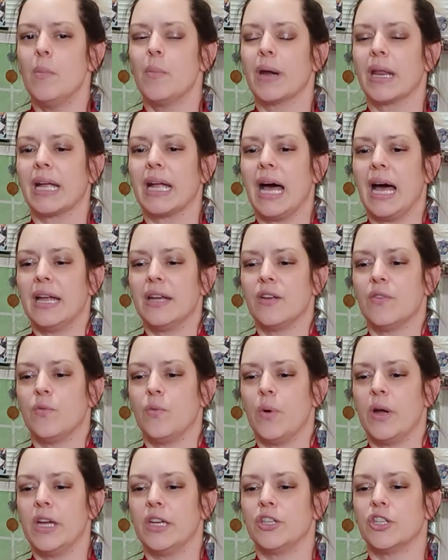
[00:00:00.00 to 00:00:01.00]
but I kind
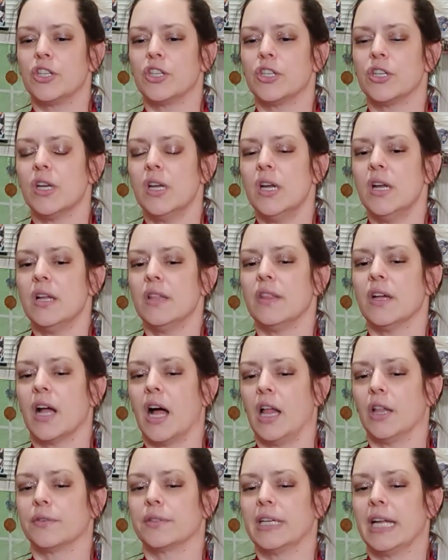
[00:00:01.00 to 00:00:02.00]
of wish the
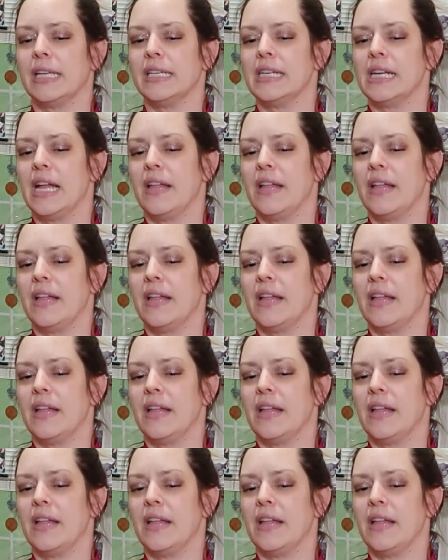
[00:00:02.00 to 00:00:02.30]
collar had ended